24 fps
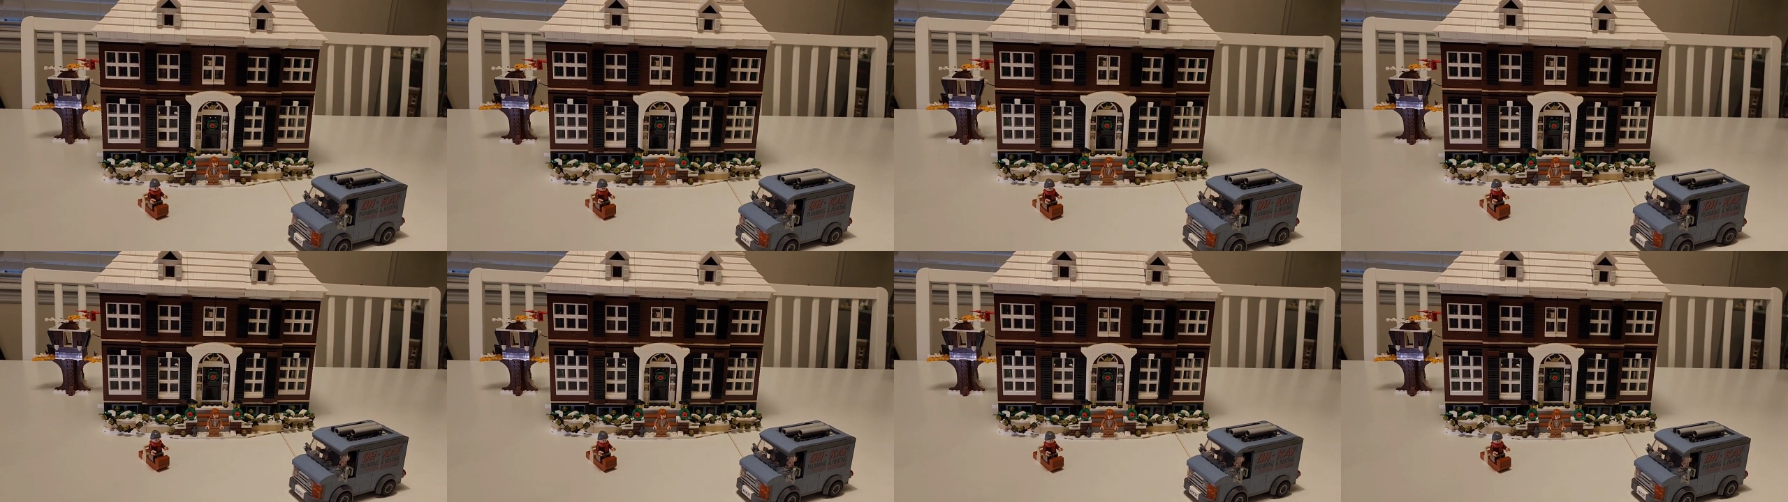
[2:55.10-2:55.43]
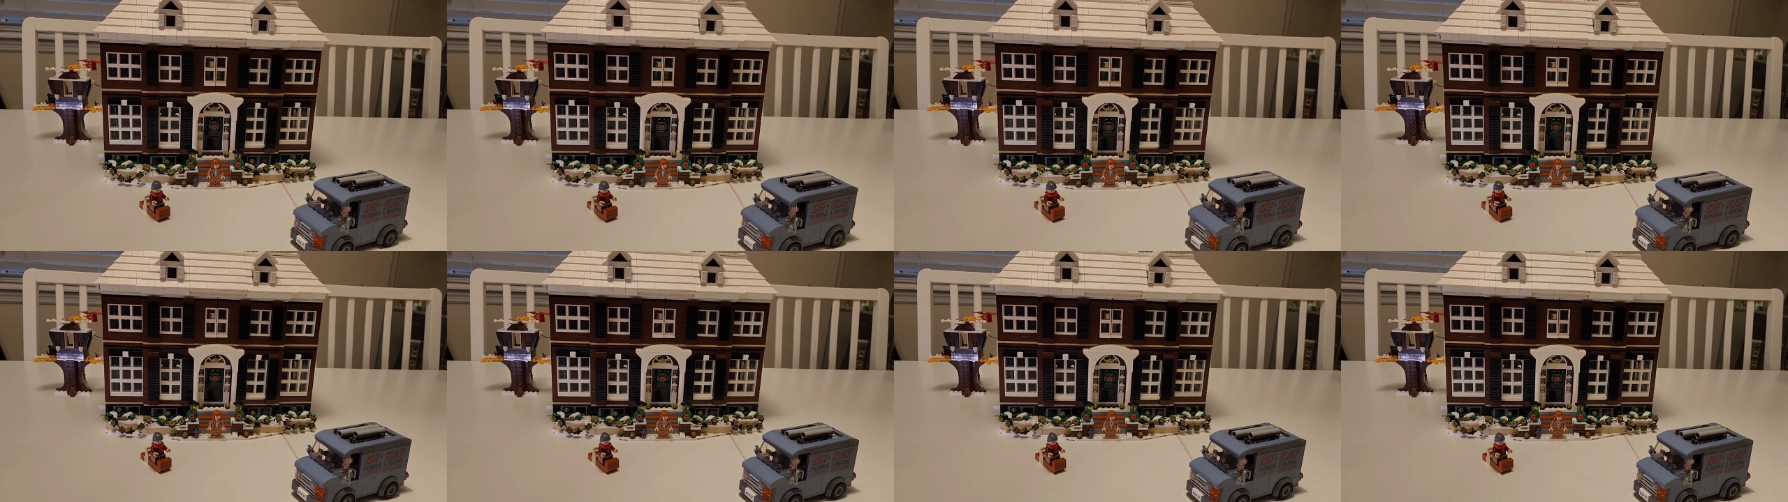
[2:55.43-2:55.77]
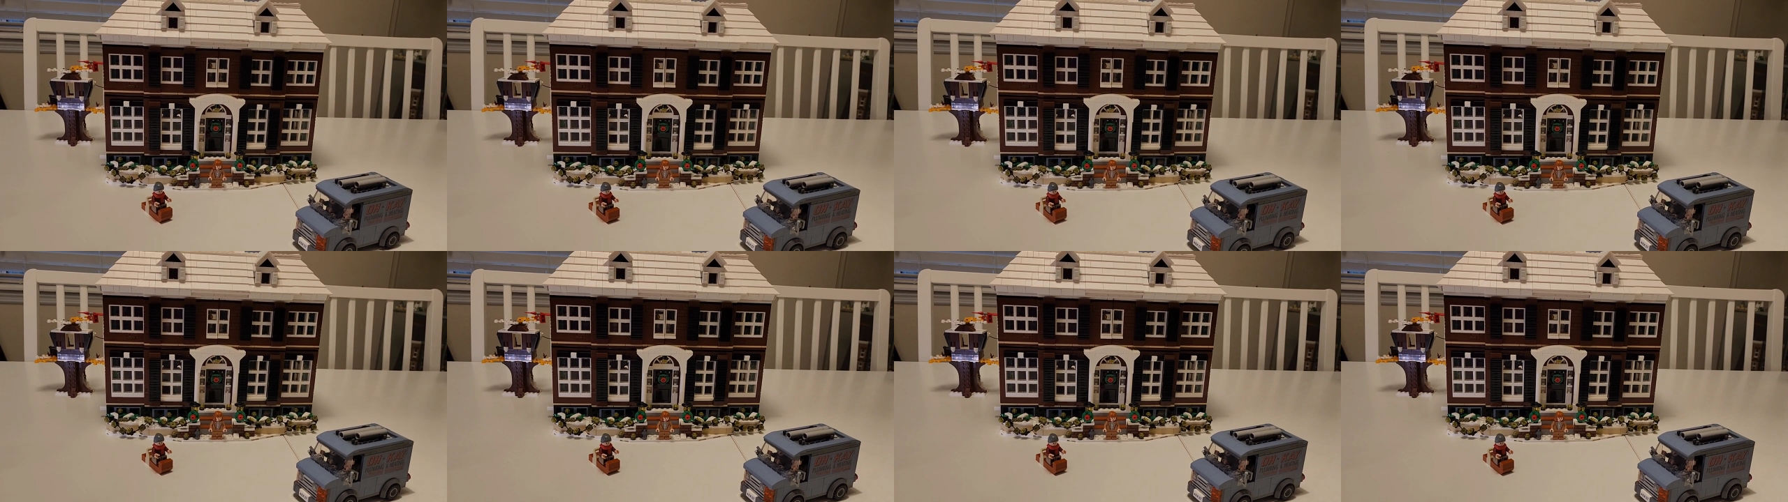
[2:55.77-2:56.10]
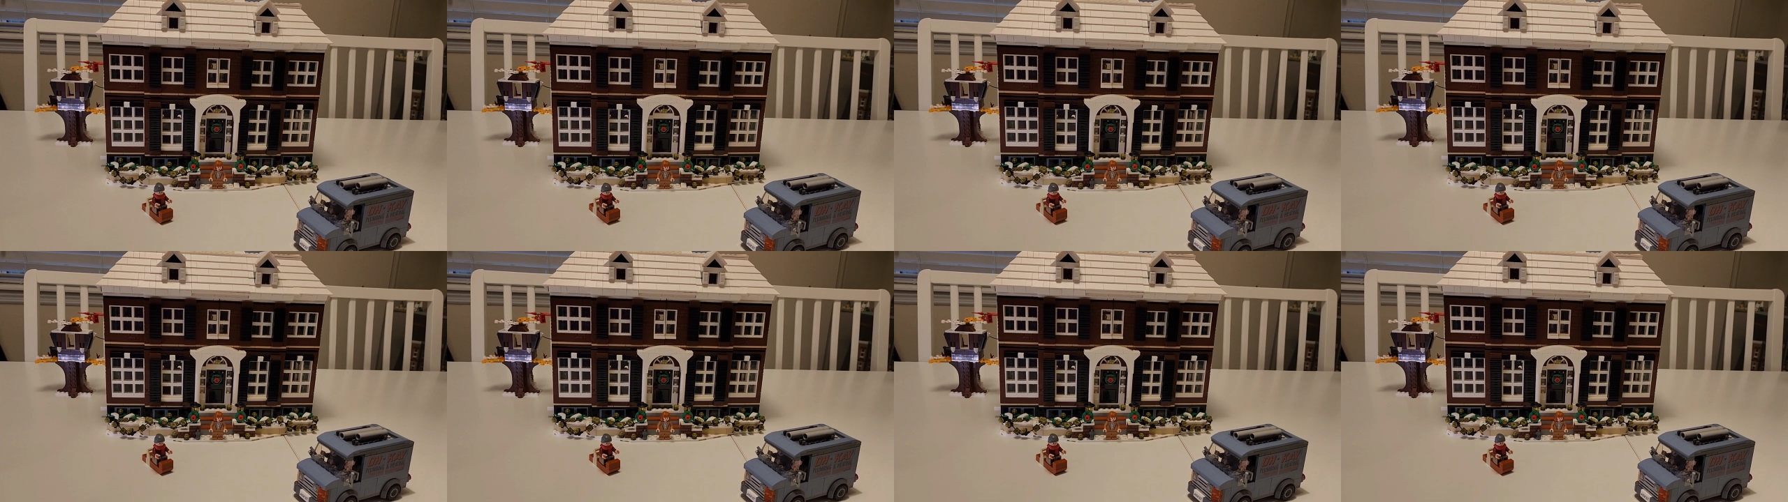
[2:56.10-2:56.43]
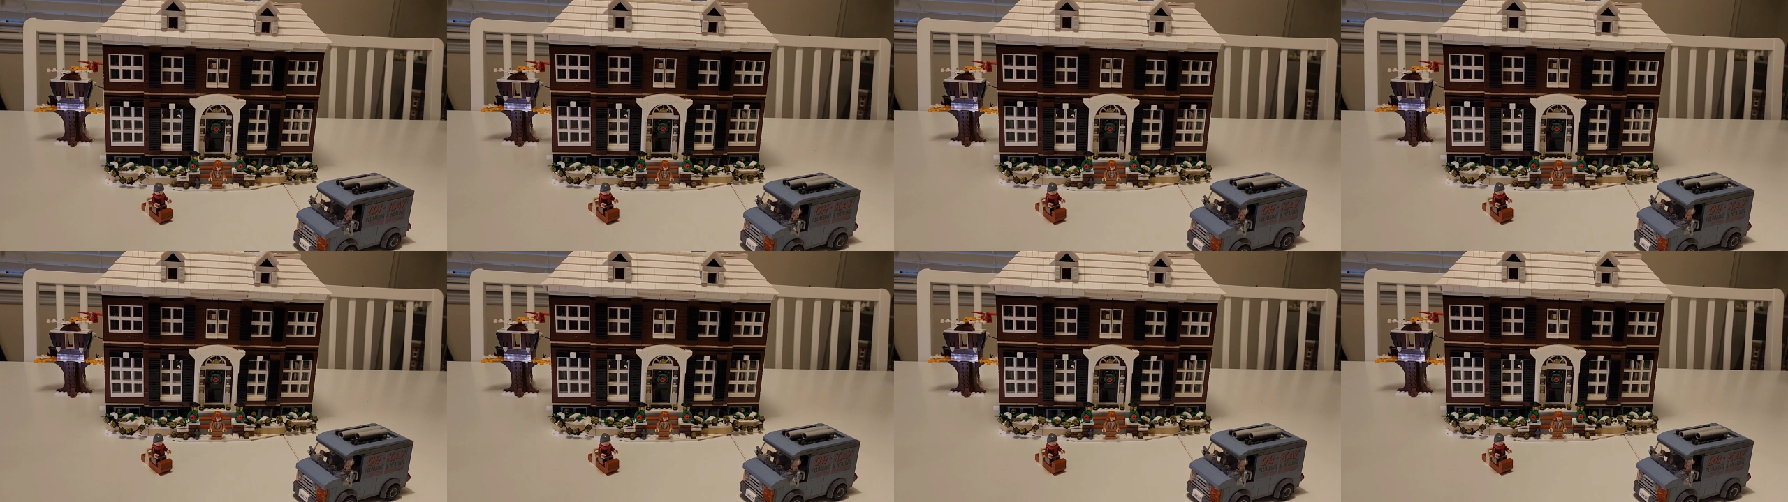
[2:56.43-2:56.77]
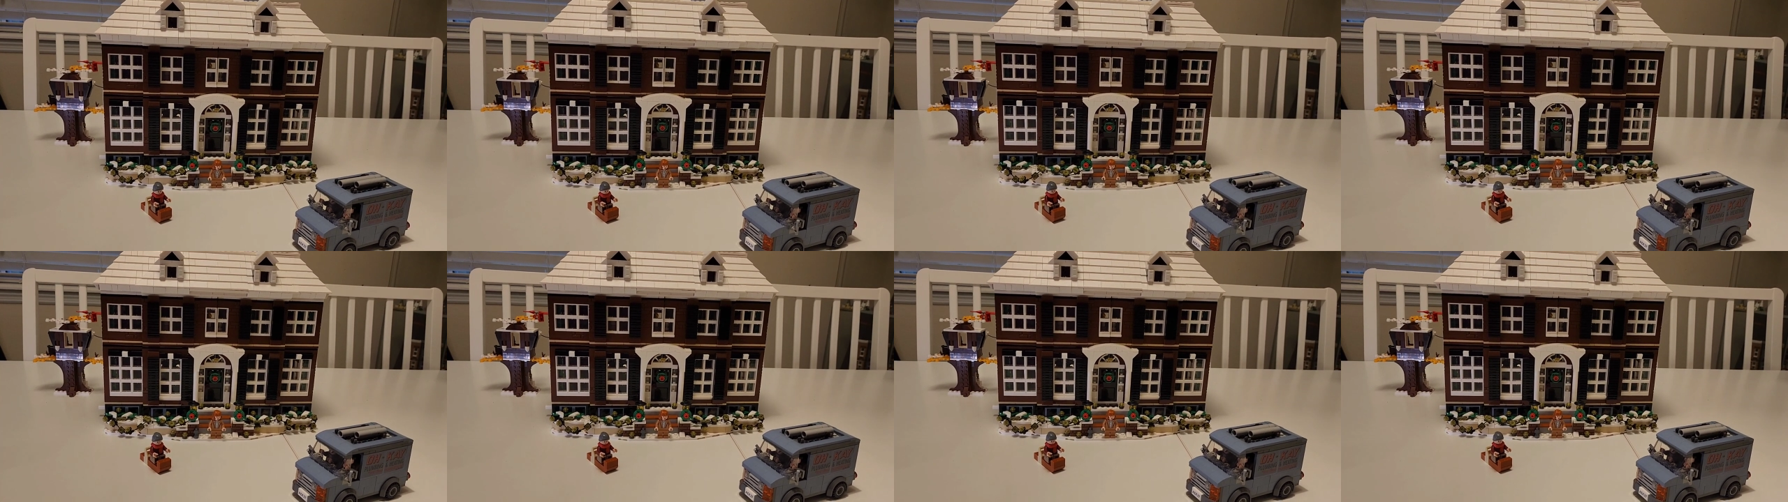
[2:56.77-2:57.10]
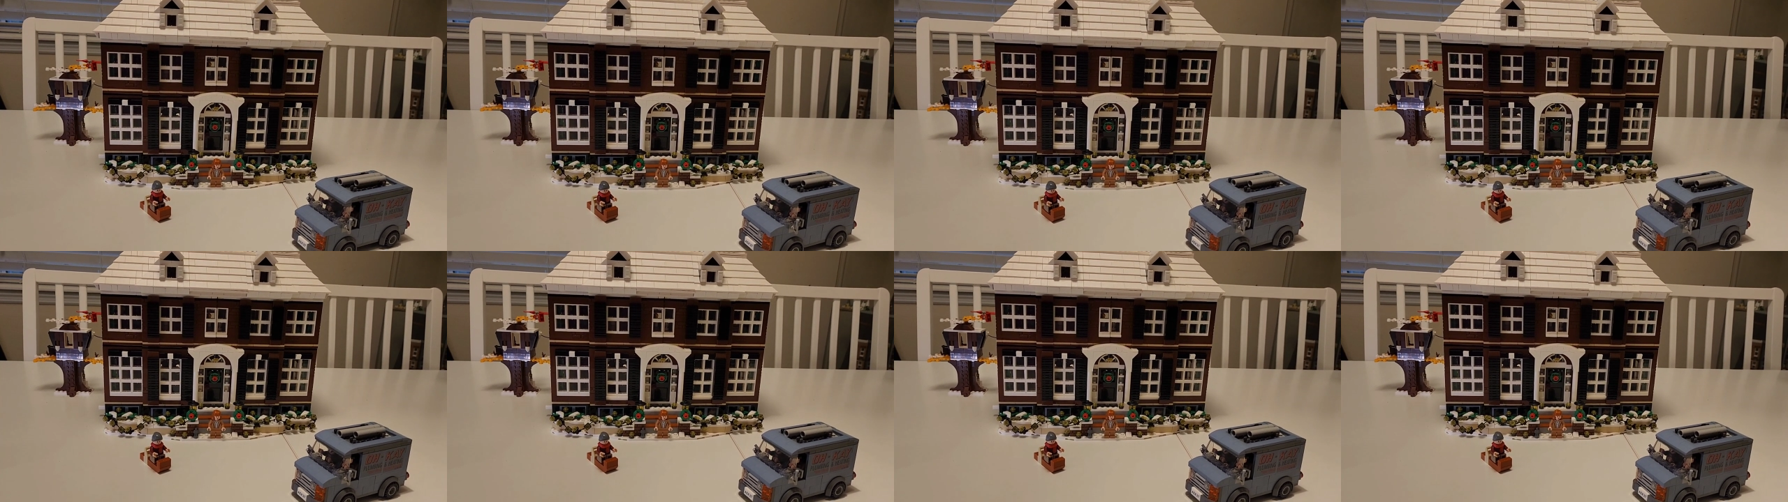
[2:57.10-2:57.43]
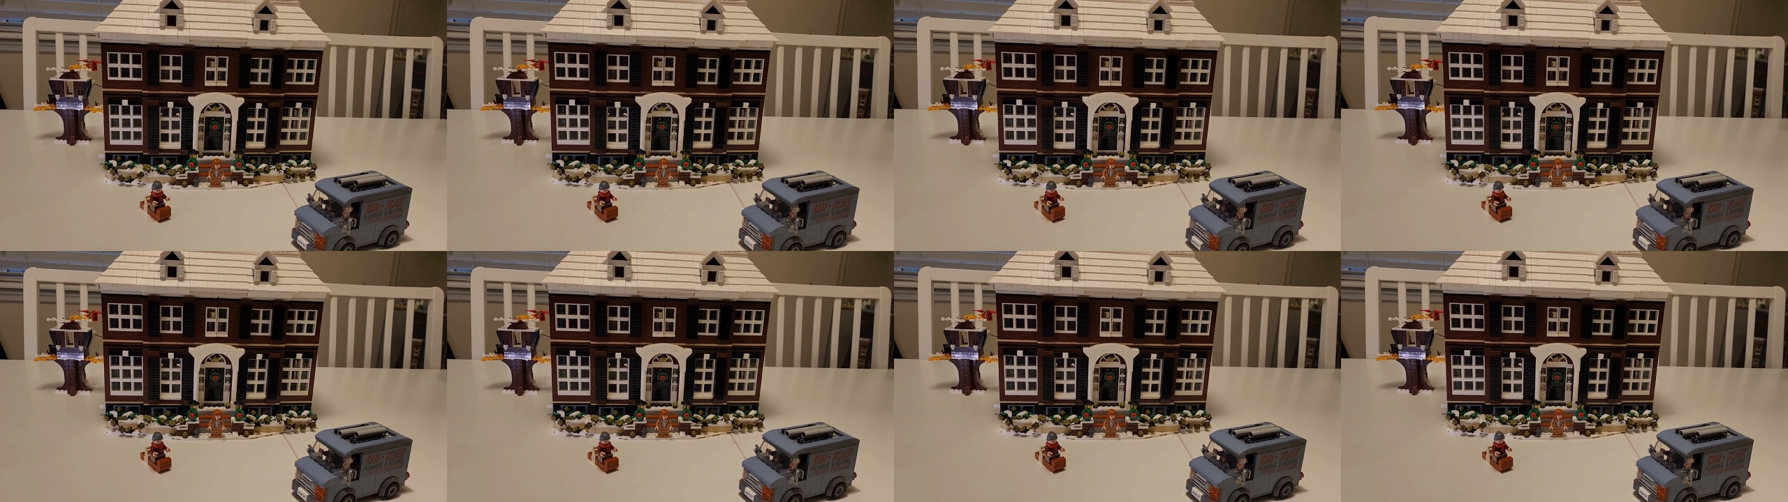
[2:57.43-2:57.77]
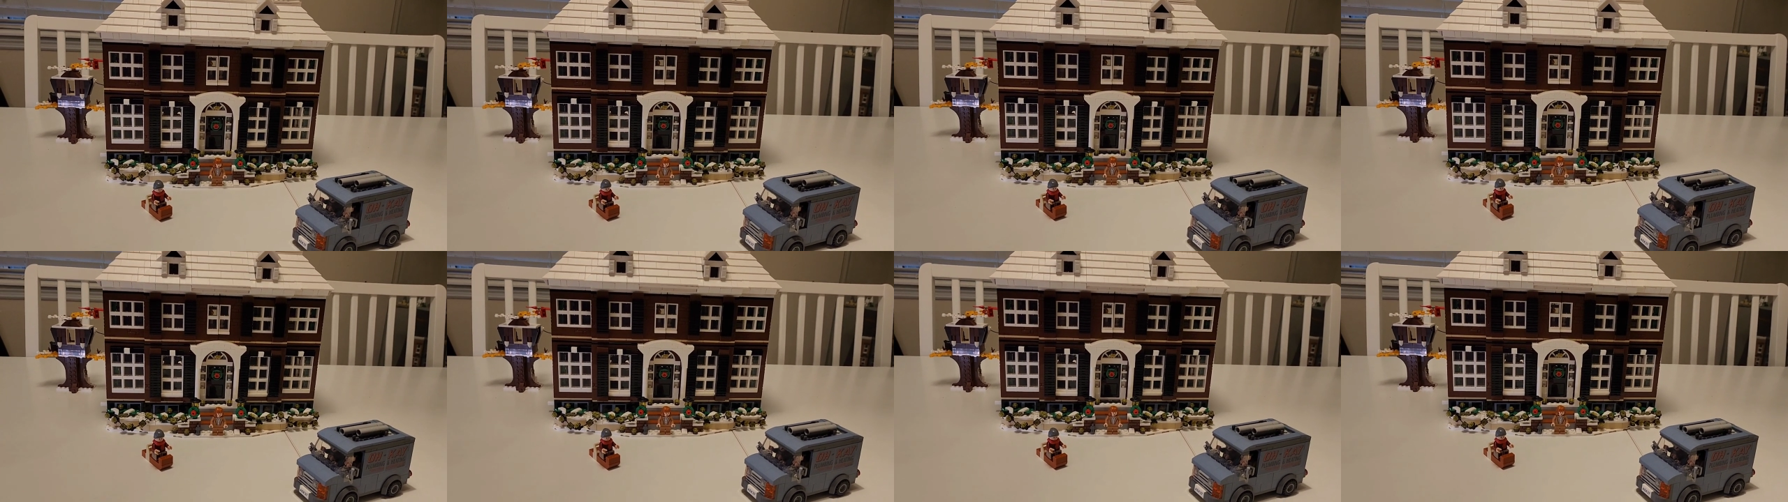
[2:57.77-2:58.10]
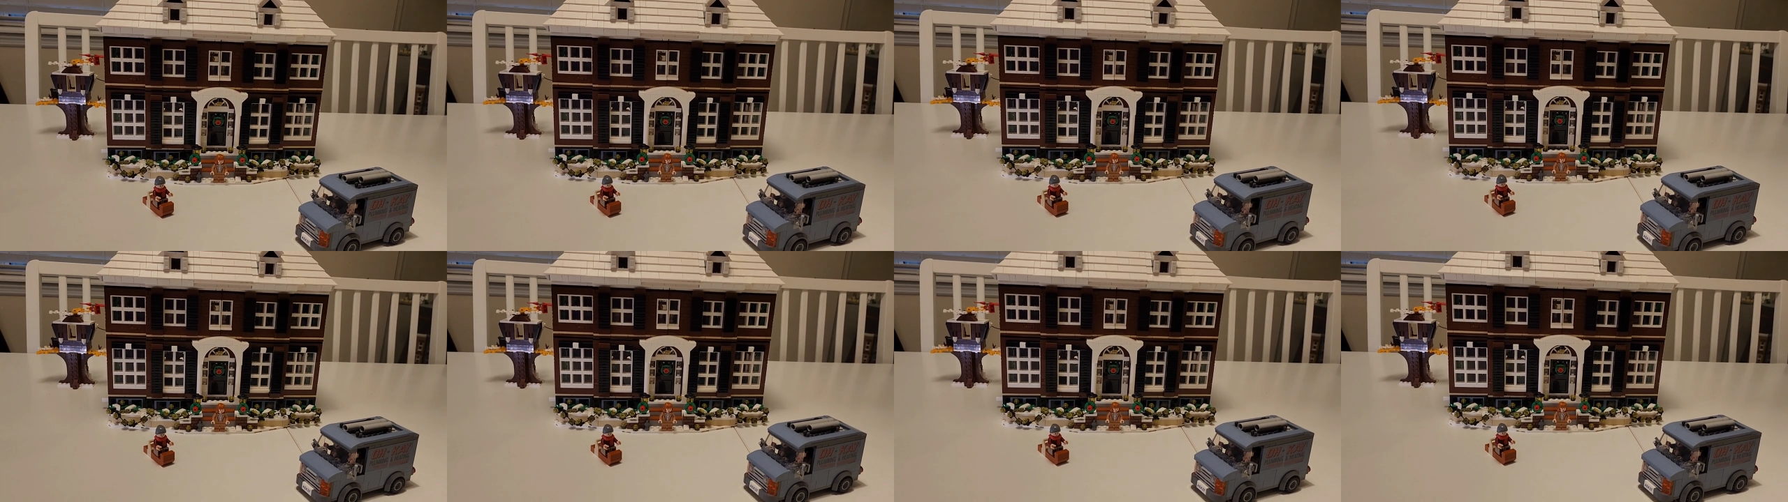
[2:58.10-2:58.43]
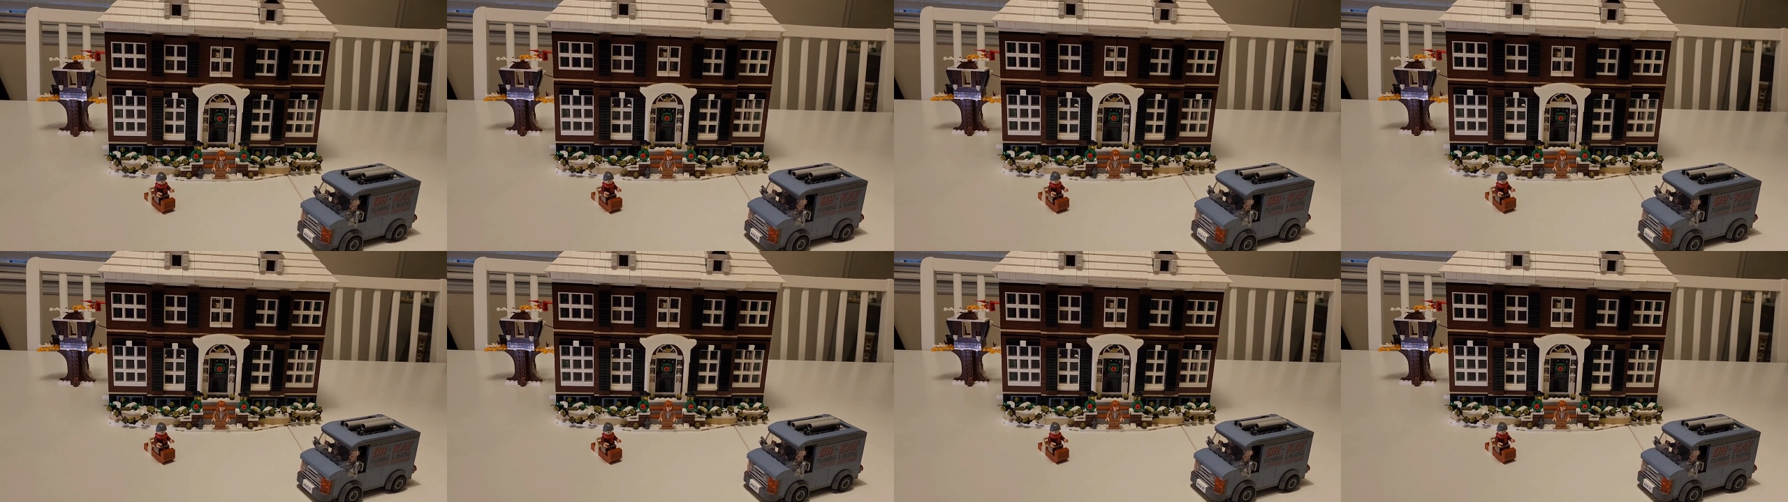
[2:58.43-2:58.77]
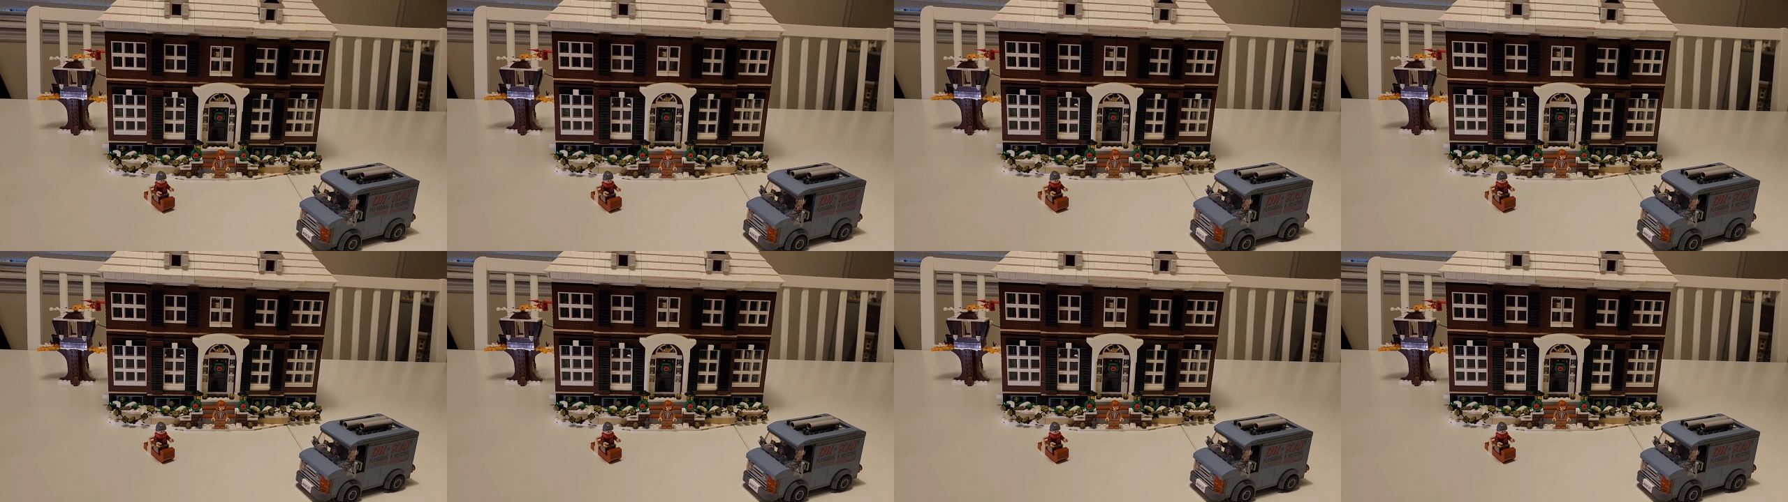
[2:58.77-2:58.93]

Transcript: Nobody's mouth can be seen.